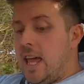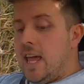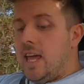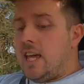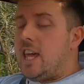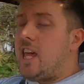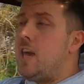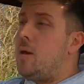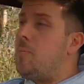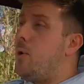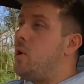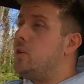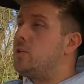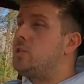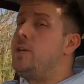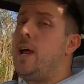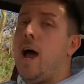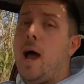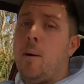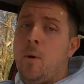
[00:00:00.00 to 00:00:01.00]
Gearbox,
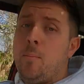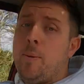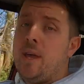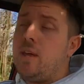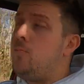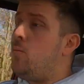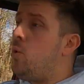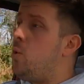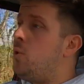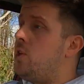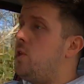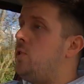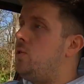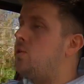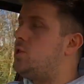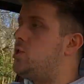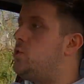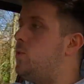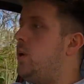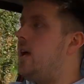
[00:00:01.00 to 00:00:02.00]
now I'm a bit more
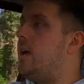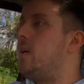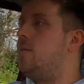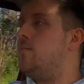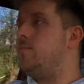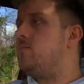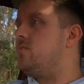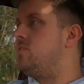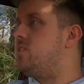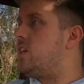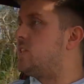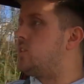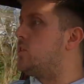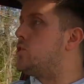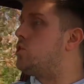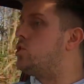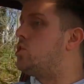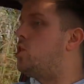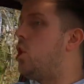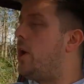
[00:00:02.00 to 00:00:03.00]
used to it. Doesn't
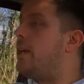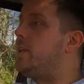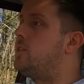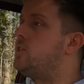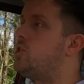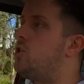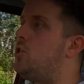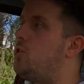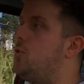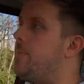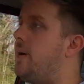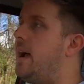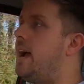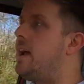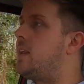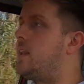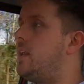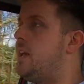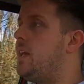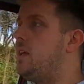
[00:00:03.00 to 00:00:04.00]
slot in too
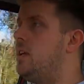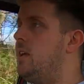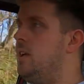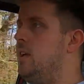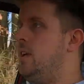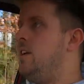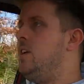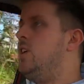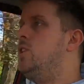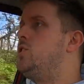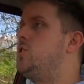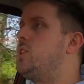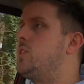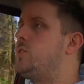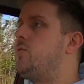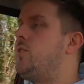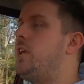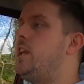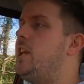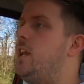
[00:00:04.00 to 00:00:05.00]
badly. Does
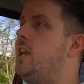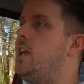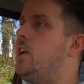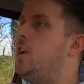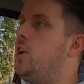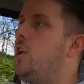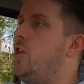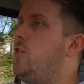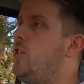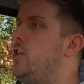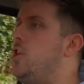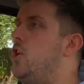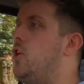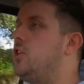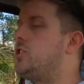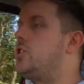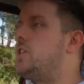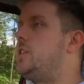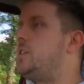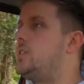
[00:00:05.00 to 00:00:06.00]
feel a little on the
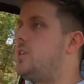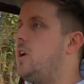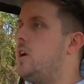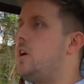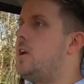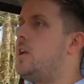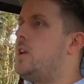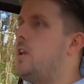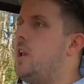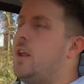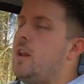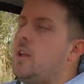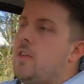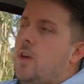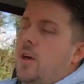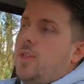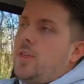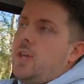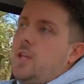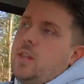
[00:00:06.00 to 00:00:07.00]
notchy side. Like,
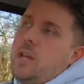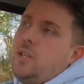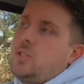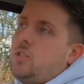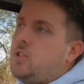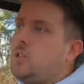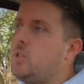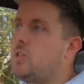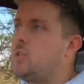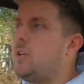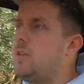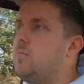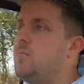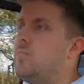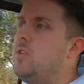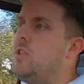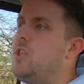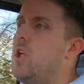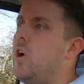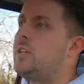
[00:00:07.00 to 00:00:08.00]
I think that's just a
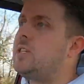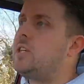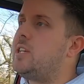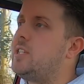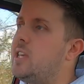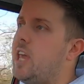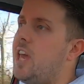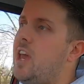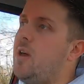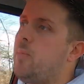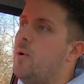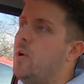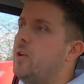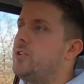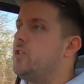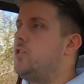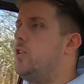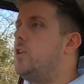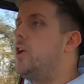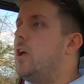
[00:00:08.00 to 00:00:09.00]
90s
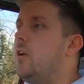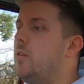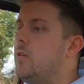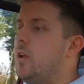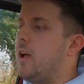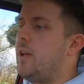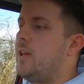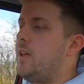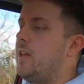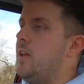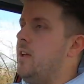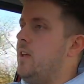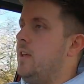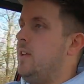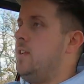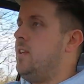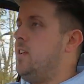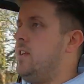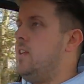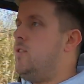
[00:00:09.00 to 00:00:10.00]
gearbox, you know, like
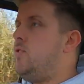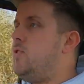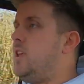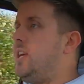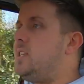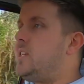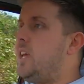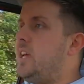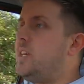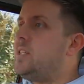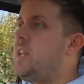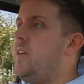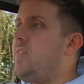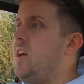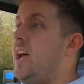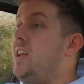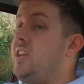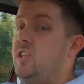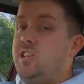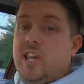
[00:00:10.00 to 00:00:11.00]
these things never
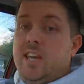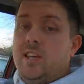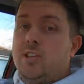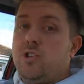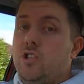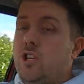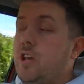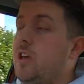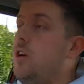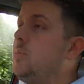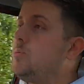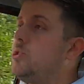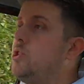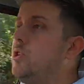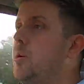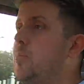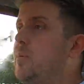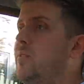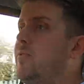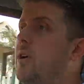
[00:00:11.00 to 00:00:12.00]
had a DSG option,
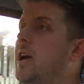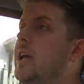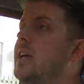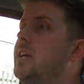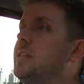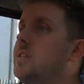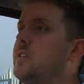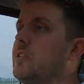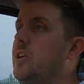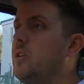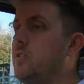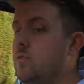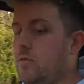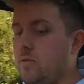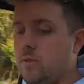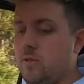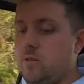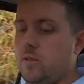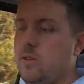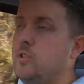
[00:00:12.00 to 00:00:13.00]
I'm afraid, so
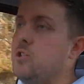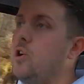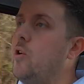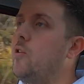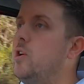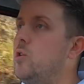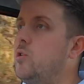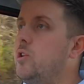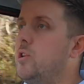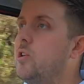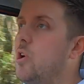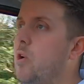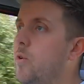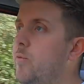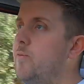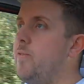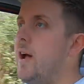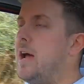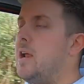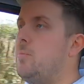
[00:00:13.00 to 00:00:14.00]
sorry all you Golf
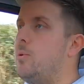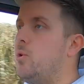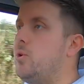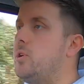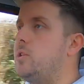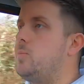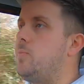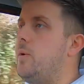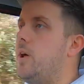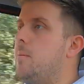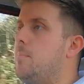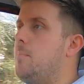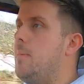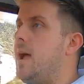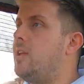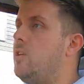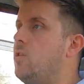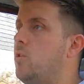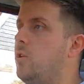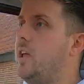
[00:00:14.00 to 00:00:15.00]
fanboys, but
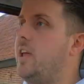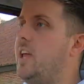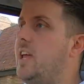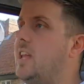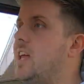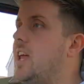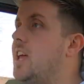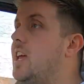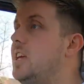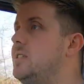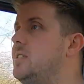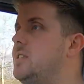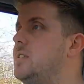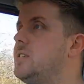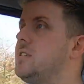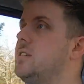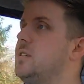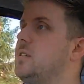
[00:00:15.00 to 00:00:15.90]
manual it is.